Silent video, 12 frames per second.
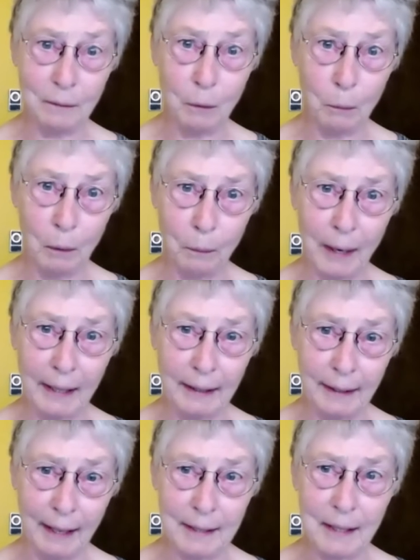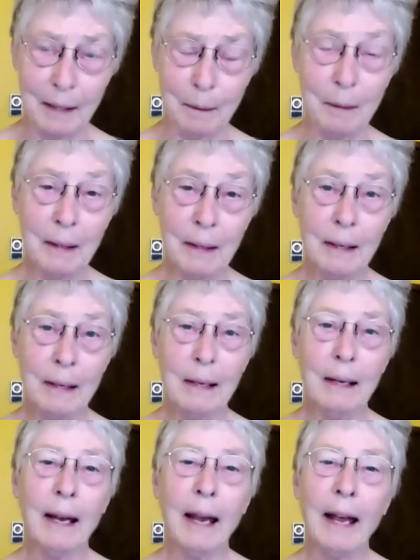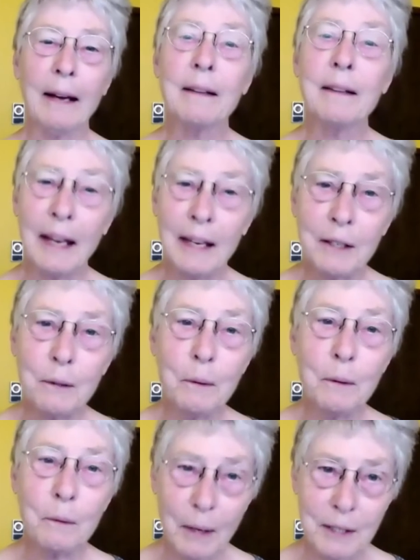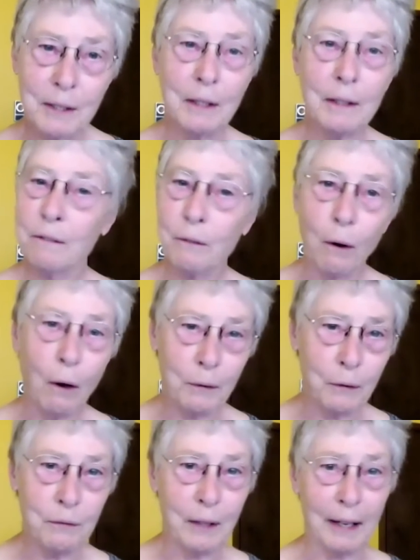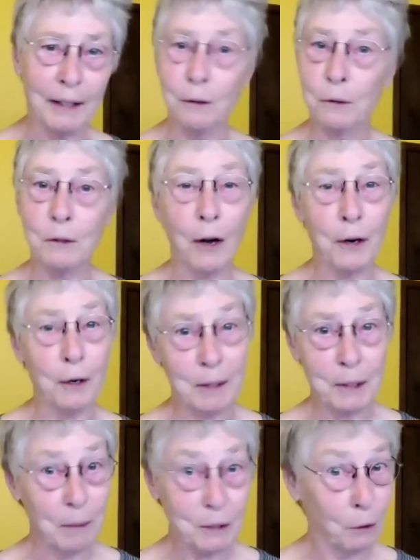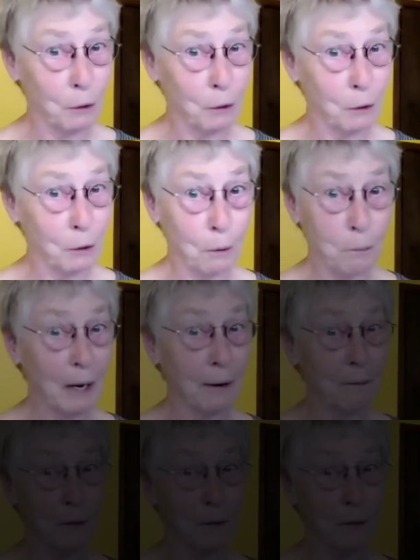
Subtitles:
will recognize him. And thank you, Rusty, for all you've done. Your daughter must be so proud of you.